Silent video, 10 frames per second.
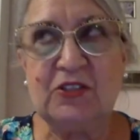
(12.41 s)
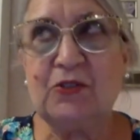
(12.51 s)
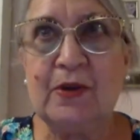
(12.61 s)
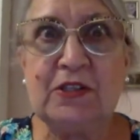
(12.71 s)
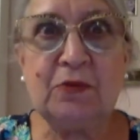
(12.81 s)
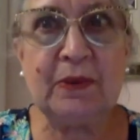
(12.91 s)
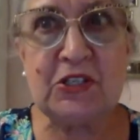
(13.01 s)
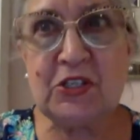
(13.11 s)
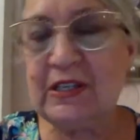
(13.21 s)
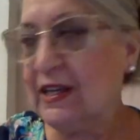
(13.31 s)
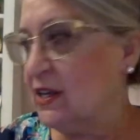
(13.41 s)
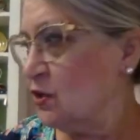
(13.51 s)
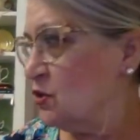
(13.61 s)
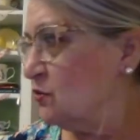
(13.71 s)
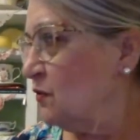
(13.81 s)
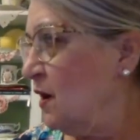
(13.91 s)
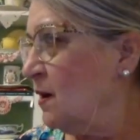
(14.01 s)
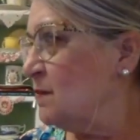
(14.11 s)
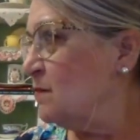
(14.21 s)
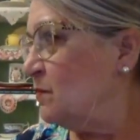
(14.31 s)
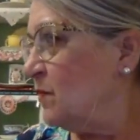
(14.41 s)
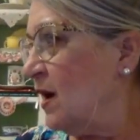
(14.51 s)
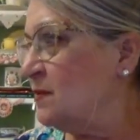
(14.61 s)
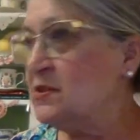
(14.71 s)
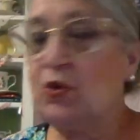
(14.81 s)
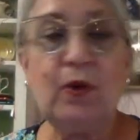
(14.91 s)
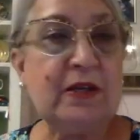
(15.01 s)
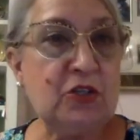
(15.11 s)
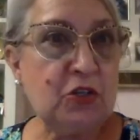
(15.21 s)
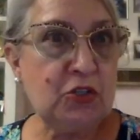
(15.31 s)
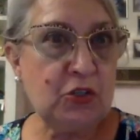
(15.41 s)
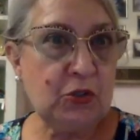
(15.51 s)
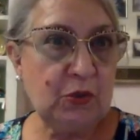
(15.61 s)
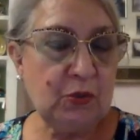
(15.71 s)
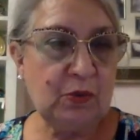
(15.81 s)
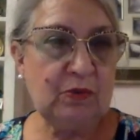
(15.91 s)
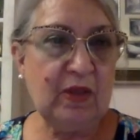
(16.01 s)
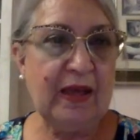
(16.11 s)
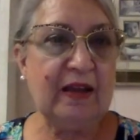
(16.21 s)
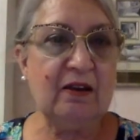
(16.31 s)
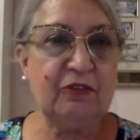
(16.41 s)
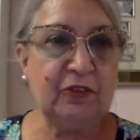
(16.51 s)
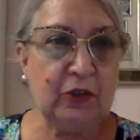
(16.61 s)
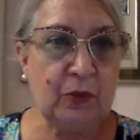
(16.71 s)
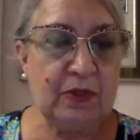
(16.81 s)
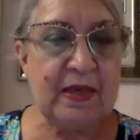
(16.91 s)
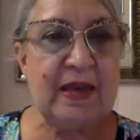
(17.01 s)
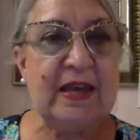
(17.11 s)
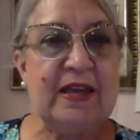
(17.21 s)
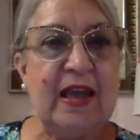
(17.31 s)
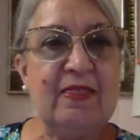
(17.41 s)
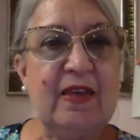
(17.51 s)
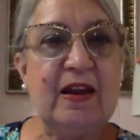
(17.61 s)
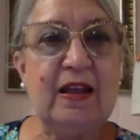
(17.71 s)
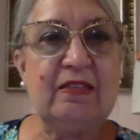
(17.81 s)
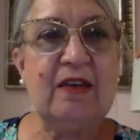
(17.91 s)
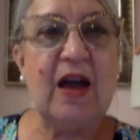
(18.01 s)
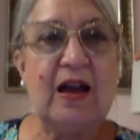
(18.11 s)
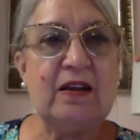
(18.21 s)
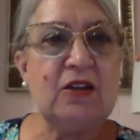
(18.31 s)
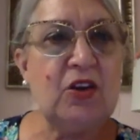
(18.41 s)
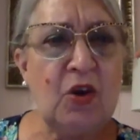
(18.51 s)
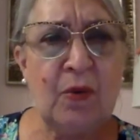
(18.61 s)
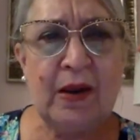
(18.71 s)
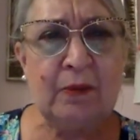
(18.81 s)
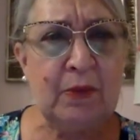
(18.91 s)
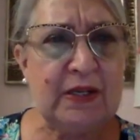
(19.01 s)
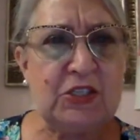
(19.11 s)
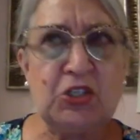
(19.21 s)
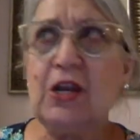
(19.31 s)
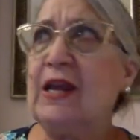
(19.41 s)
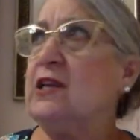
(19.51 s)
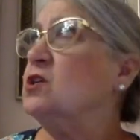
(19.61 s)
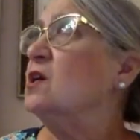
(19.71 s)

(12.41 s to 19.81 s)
So I switched gears from I was going to do like a flu thing and then I thought, you know what, I'm going to change.